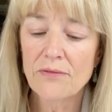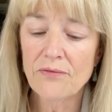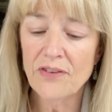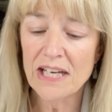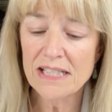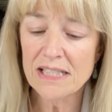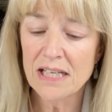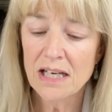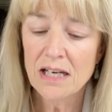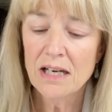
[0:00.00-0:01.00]
fit,
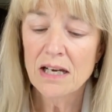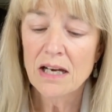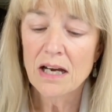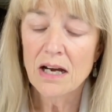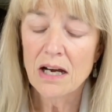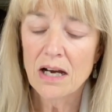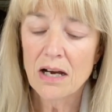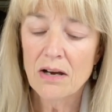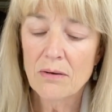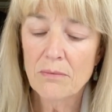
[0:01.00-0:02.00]

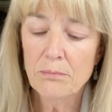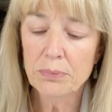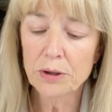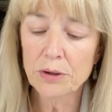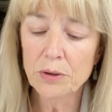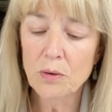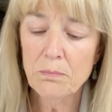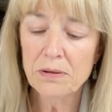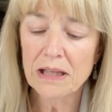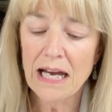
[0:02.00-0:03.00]
blue,
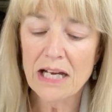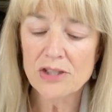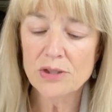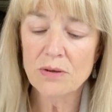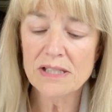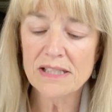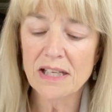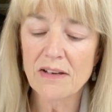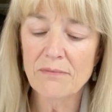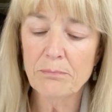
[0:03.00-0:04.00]
plaid, short
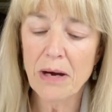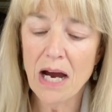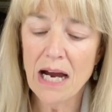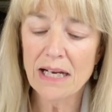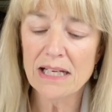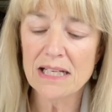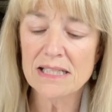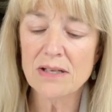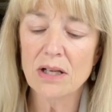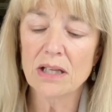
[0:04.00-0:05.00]
sleeve,
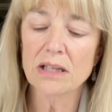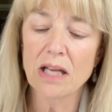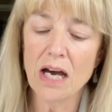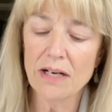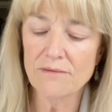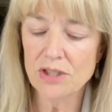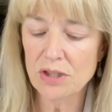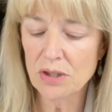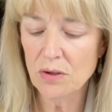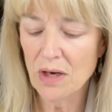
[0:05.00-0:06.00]
pockets, lot of
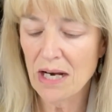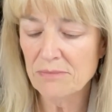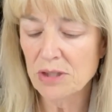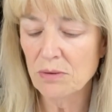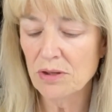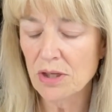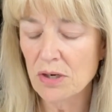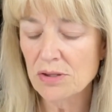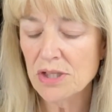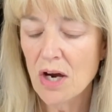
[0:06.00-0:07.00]
2. And I'm doing
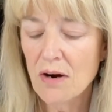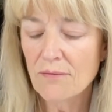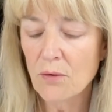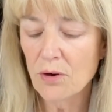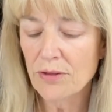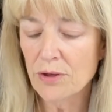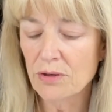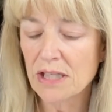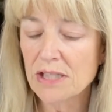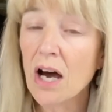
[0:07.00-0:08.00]
those for
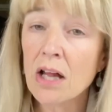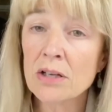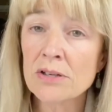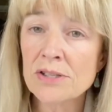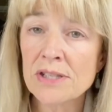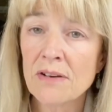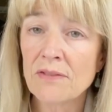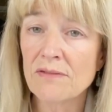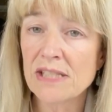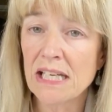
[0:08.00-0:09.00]
$30,
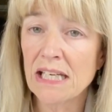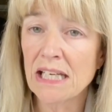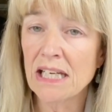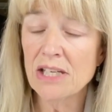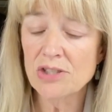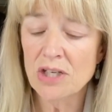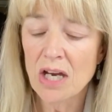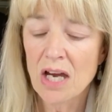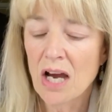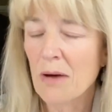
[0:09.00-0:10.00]
15 each.
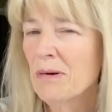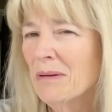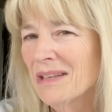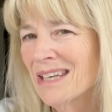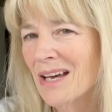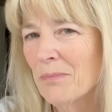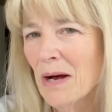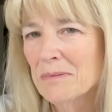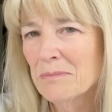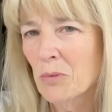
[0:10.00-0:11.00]
I'll
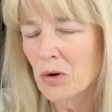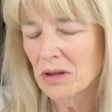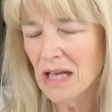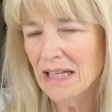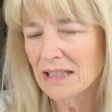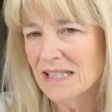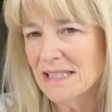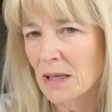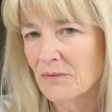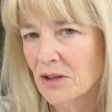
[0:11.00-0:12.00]
probably more likely
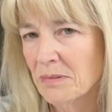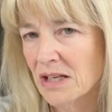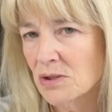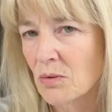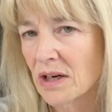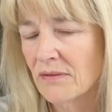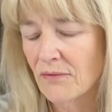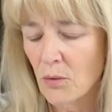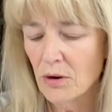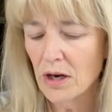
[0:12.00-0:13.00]
sell them for about
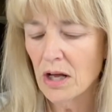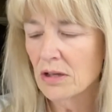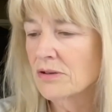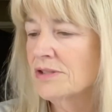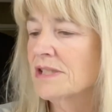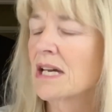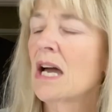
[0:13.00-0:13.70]
$24,